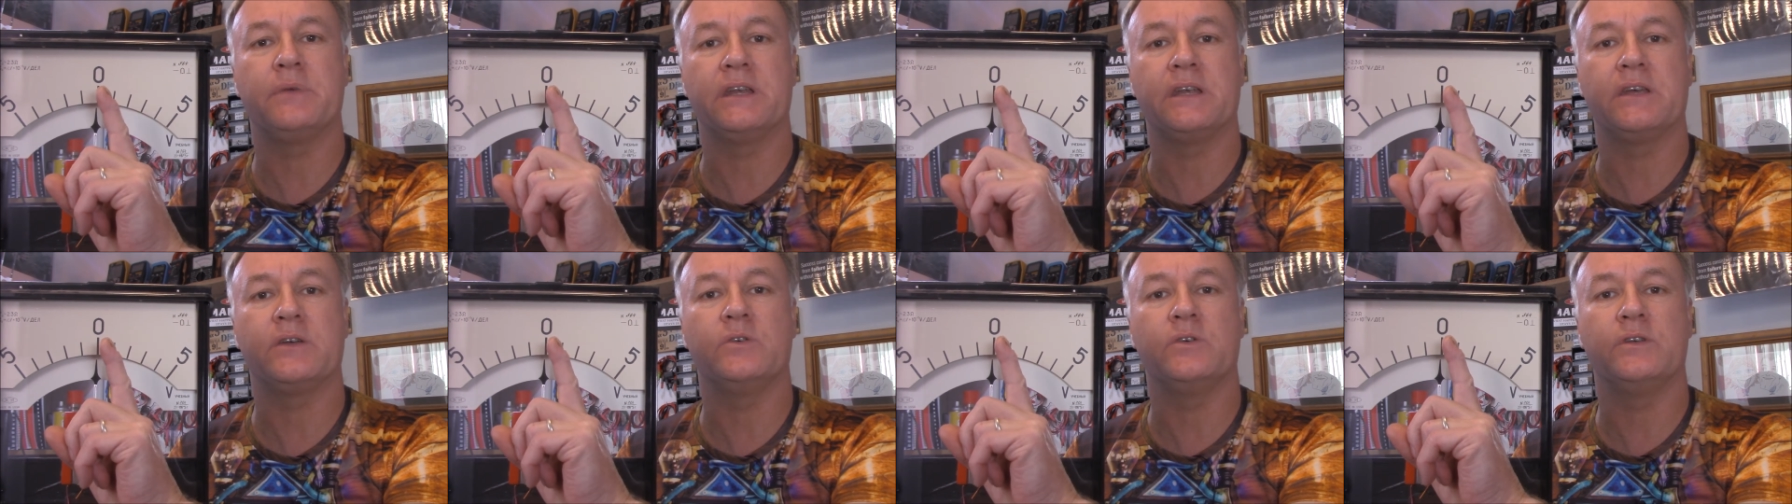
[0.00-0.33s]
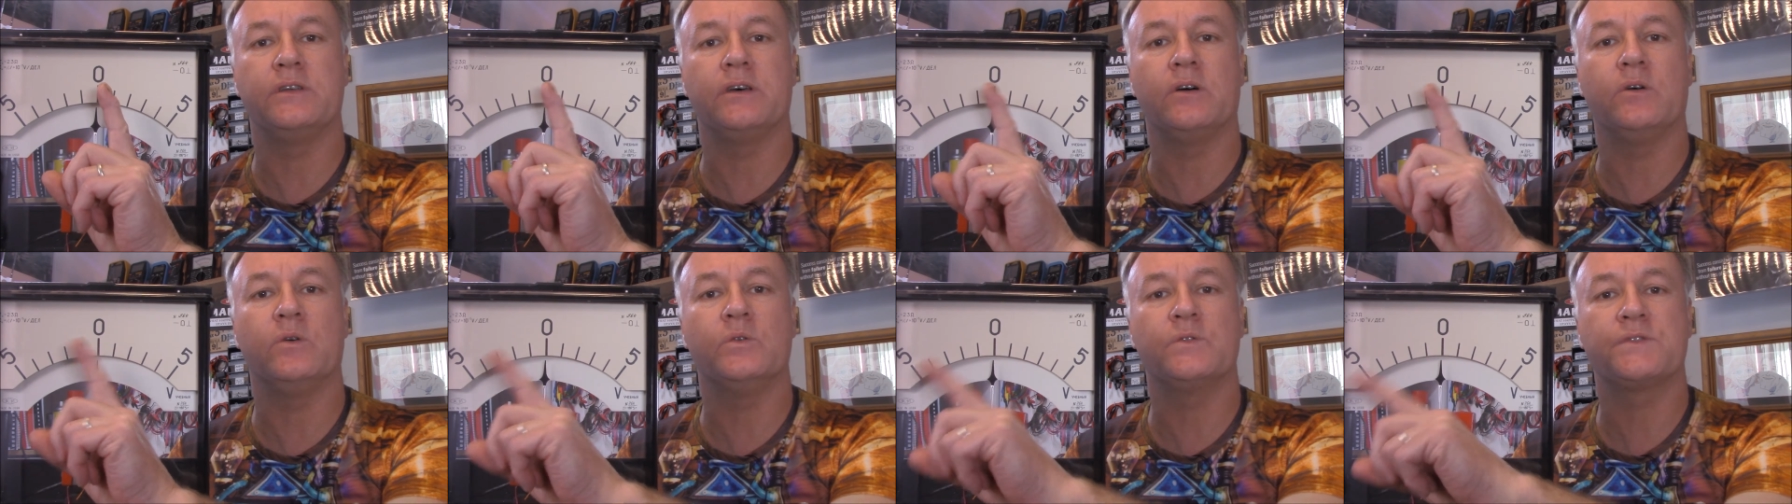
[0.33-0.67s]
but it
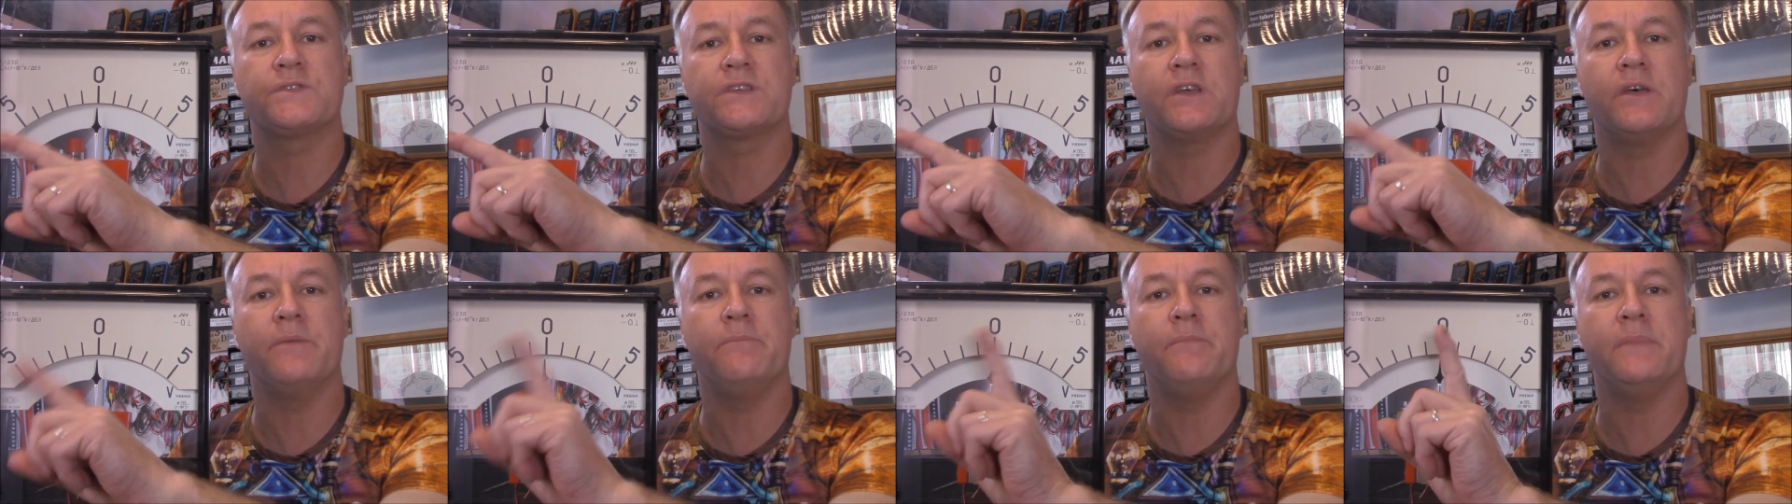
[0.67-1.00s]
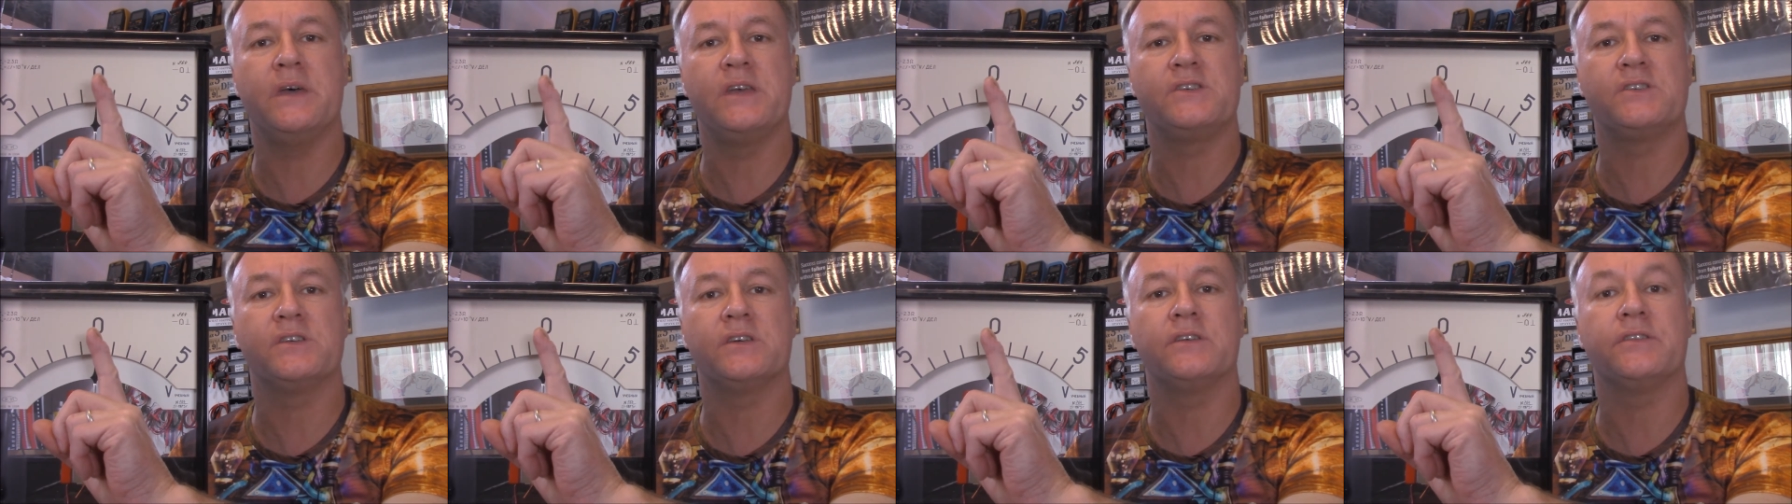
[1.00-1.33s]
could also
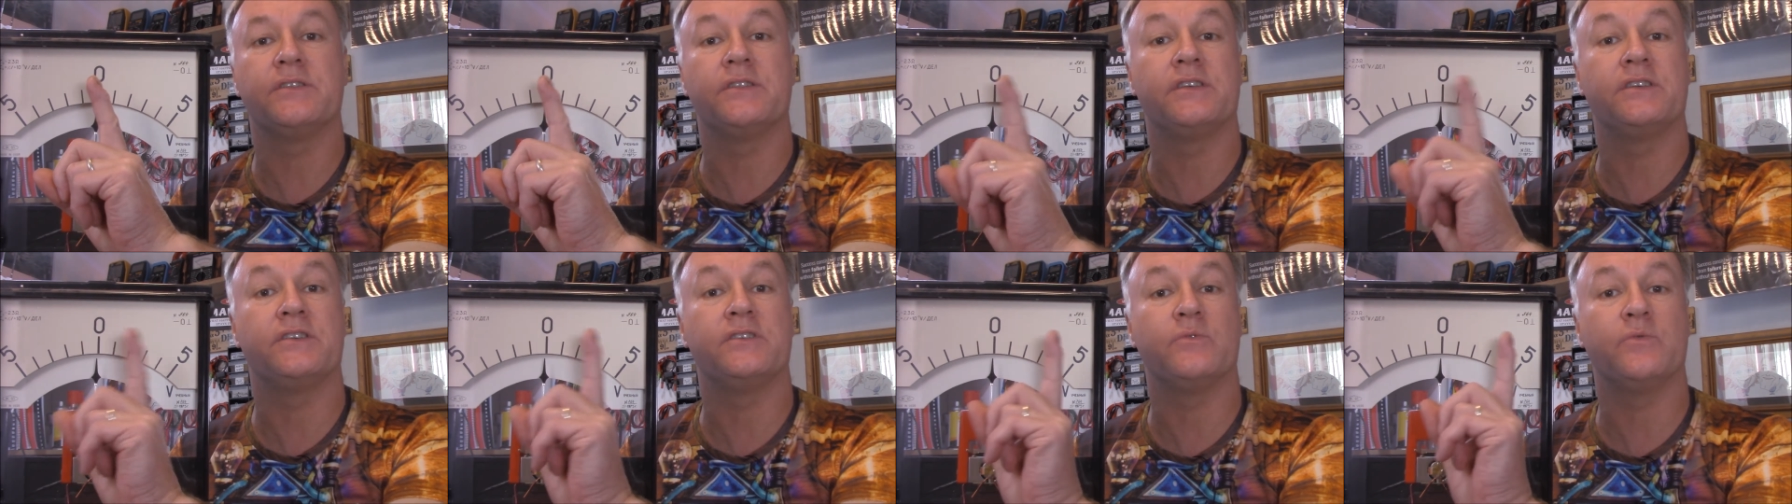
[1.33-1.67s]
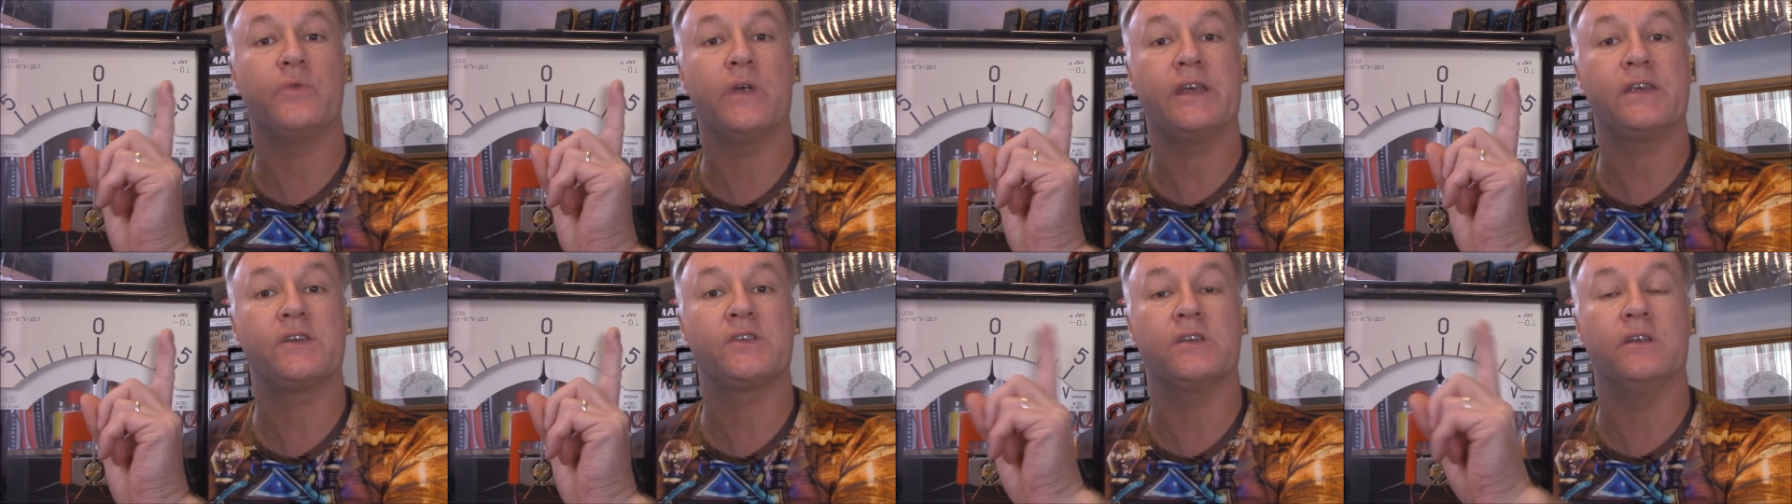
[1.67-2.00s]
measure the
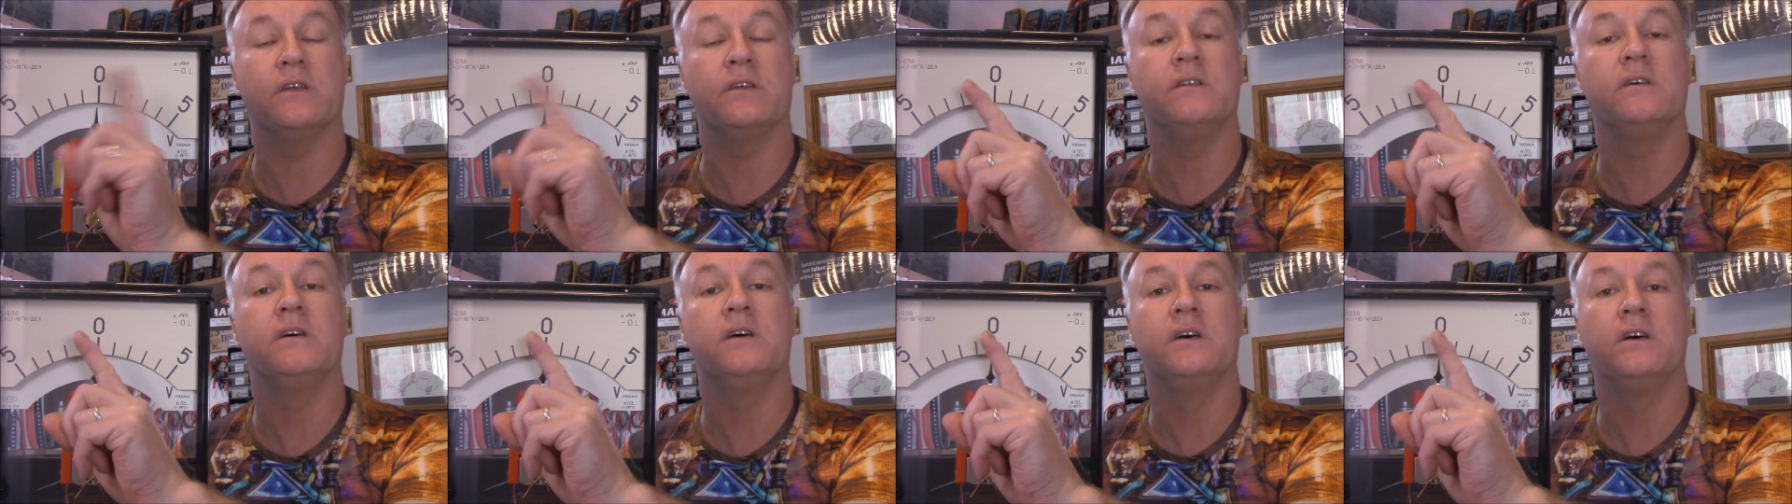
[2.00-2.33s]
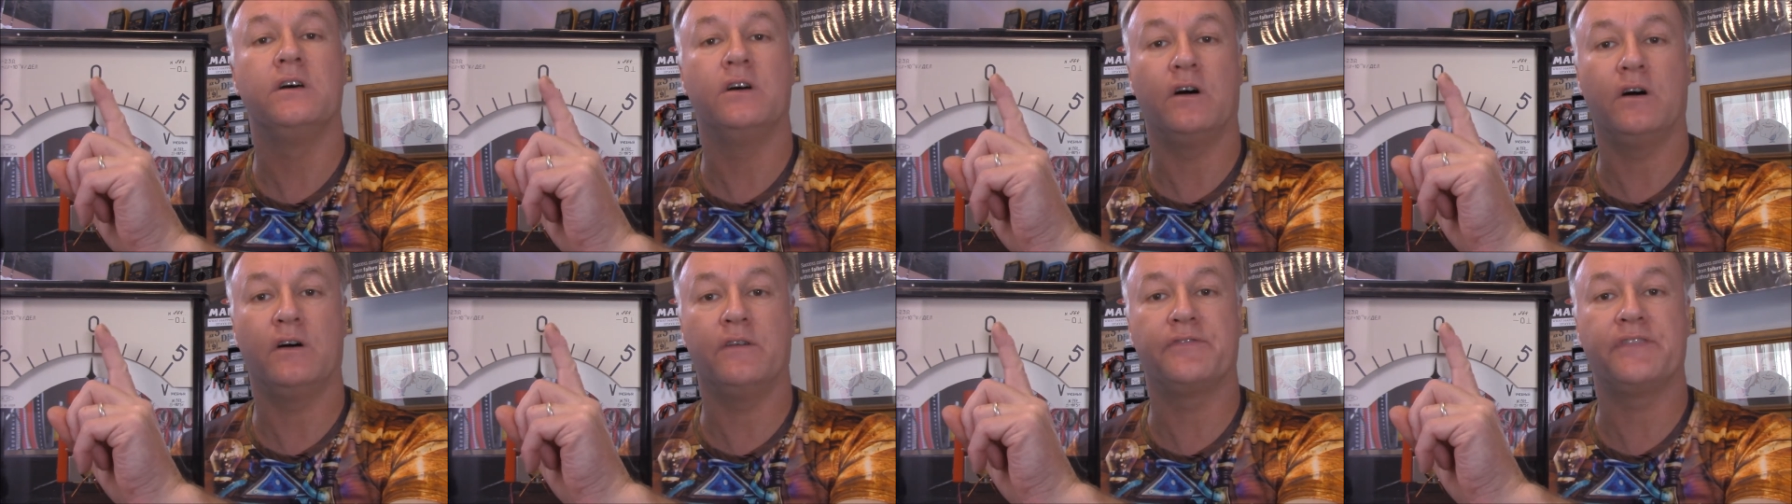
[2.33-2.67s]
direction
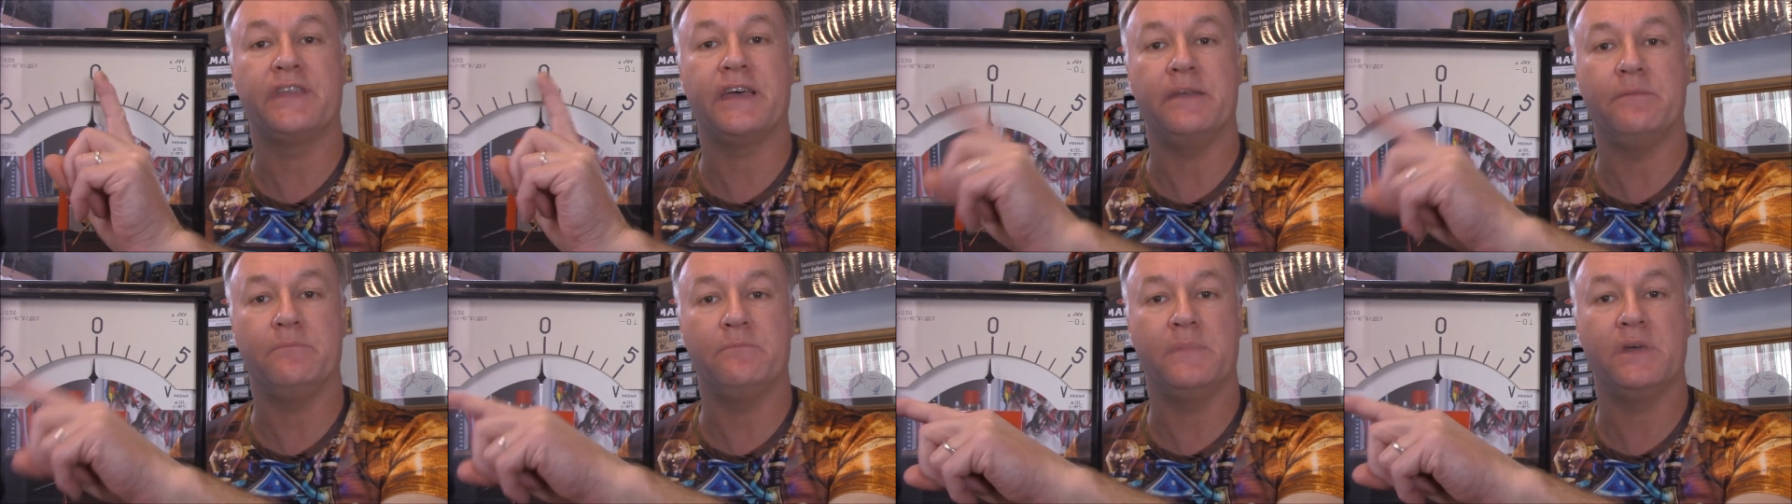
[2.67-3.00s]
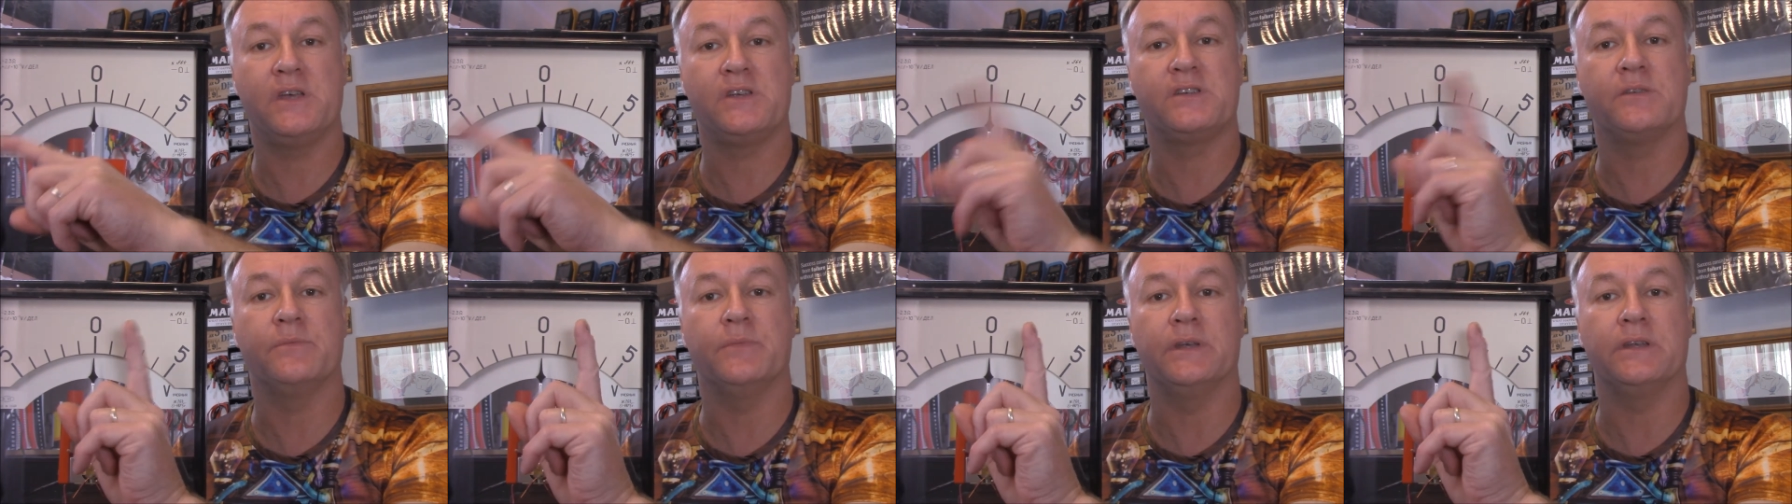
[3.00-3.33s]
of that
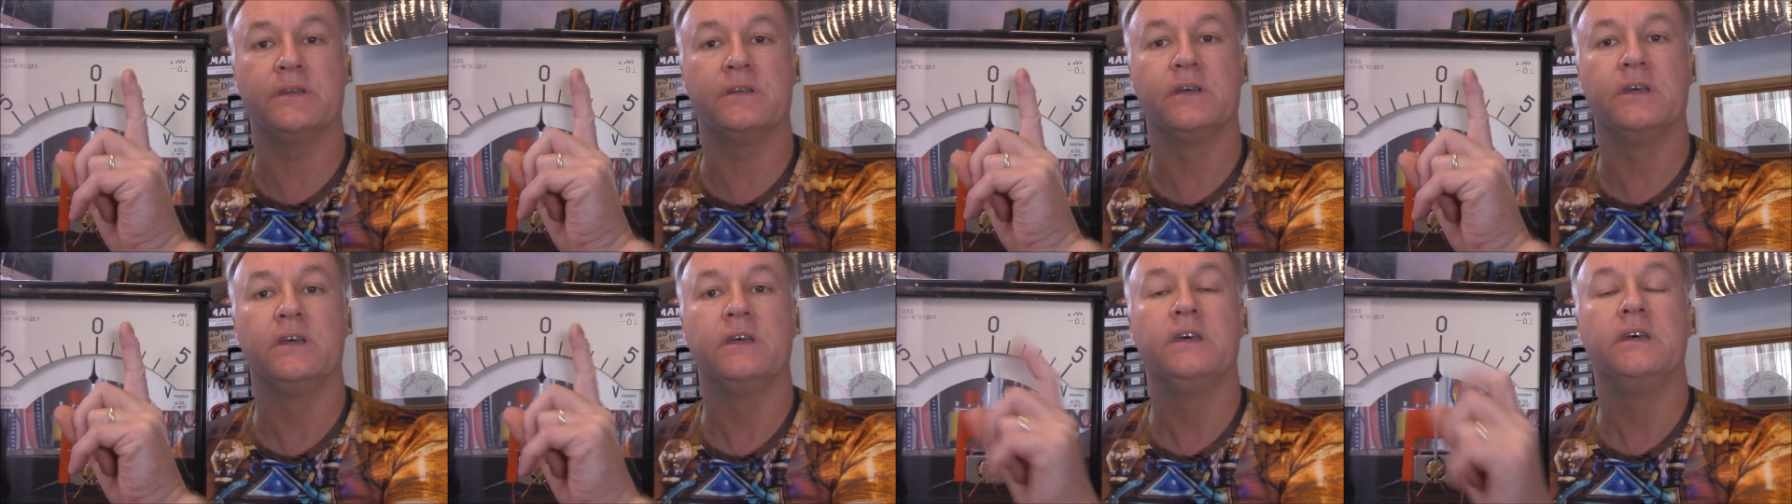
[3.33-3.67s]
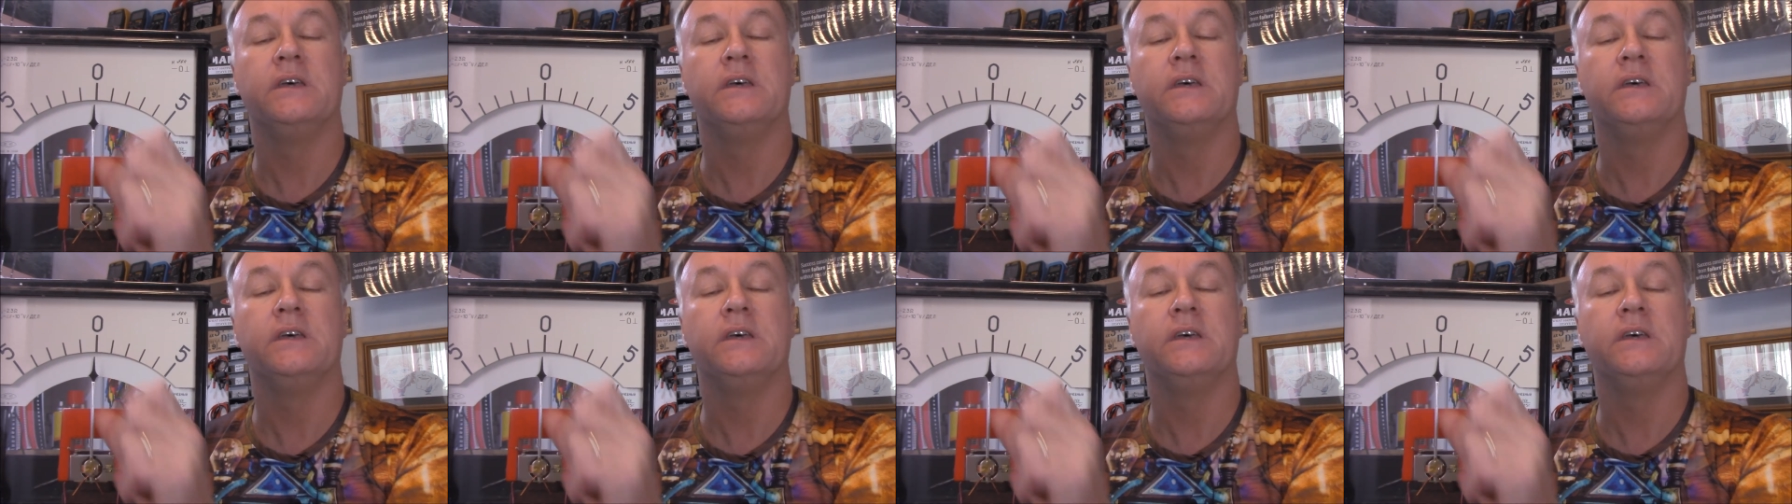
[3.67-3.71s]
measurement,